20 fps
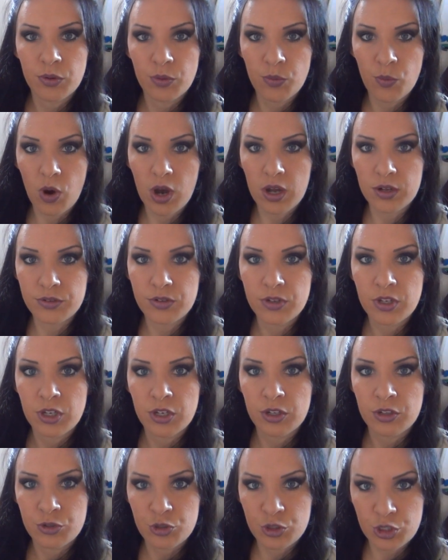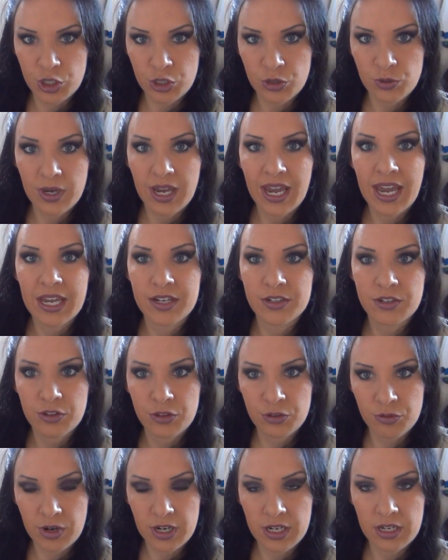1, 2 and
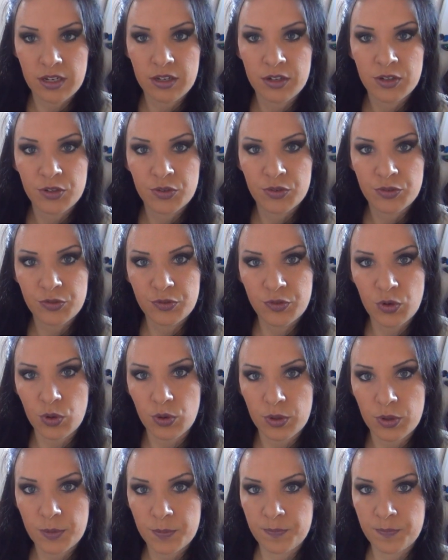3, 4.